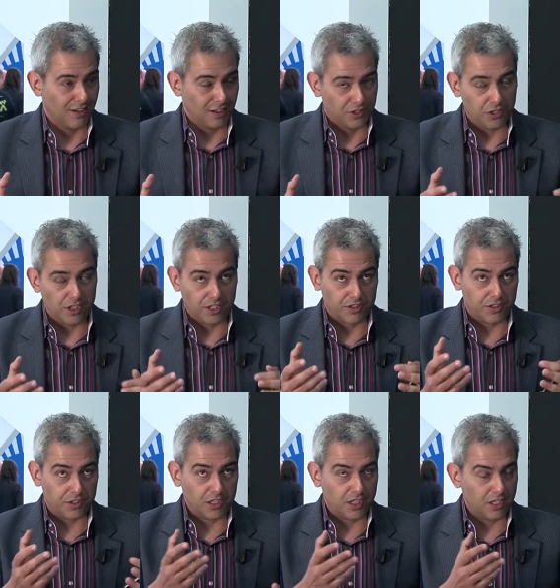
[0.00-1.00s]
you can
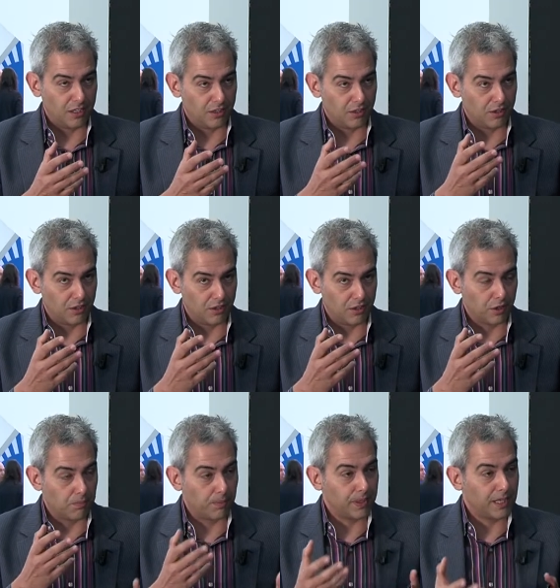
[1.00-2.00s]
see
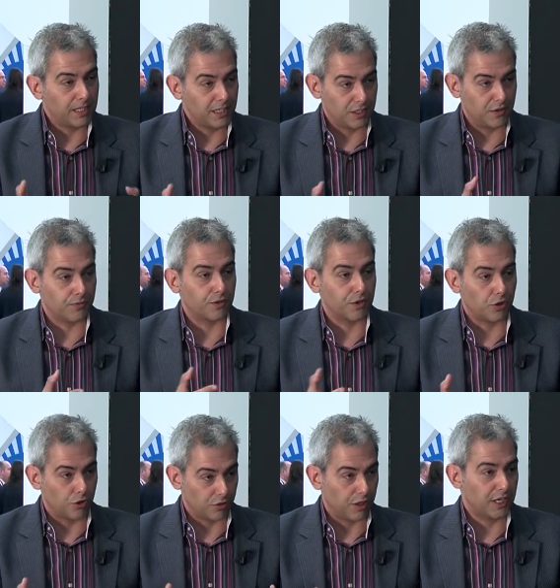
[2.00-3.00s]
completely different
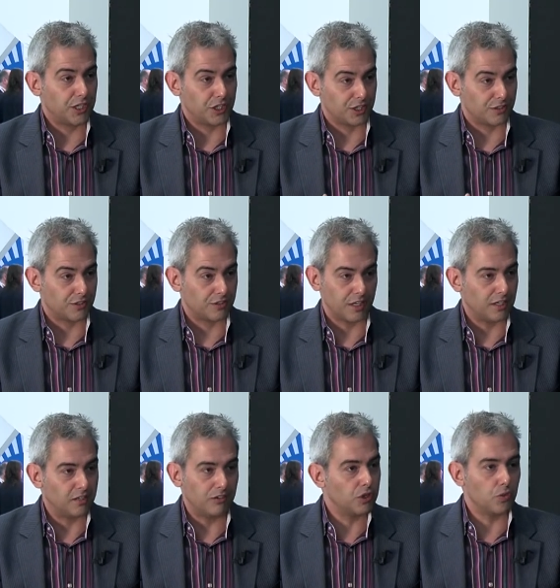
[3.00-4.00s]
correlations than
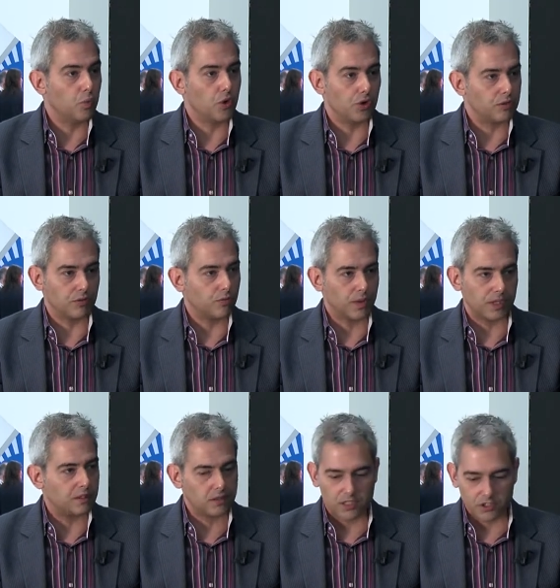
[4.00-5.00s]
you would with
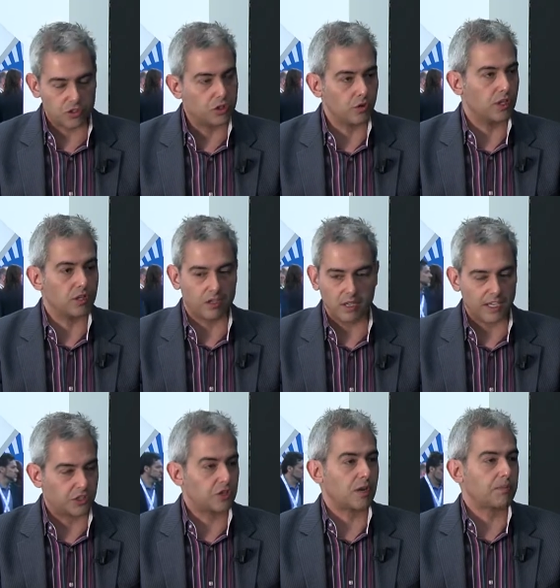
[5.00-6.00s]
just doing
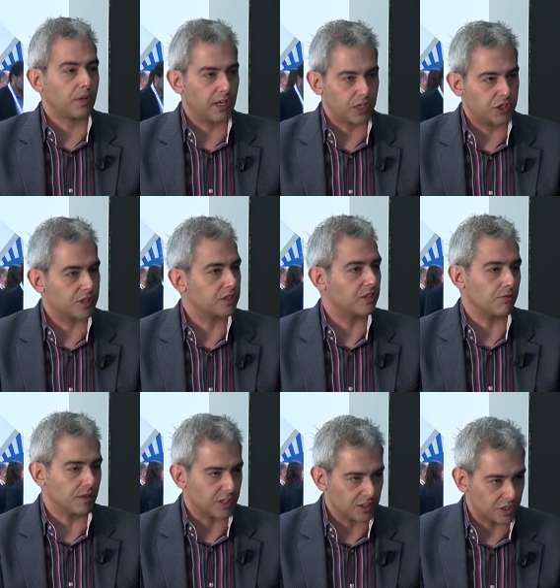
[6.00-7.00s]
extrapolations and
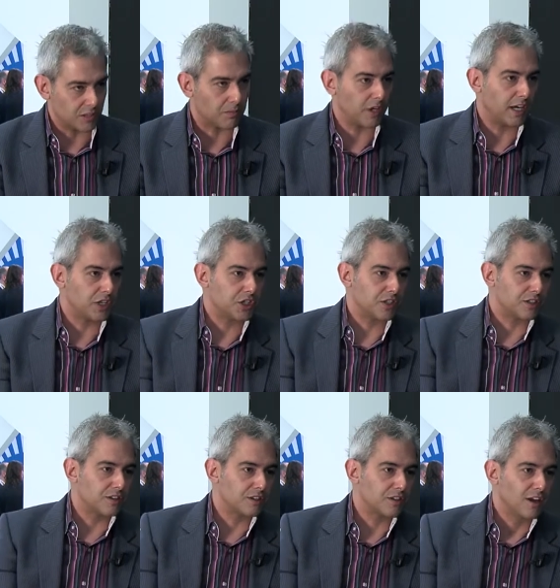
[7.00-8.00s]
running
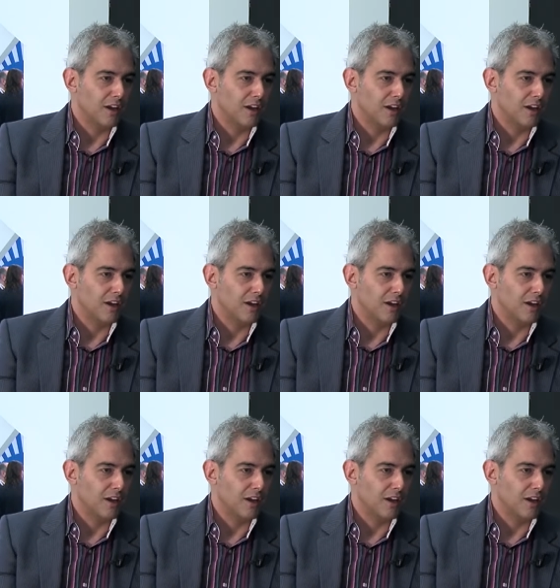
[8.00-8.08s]
simulations.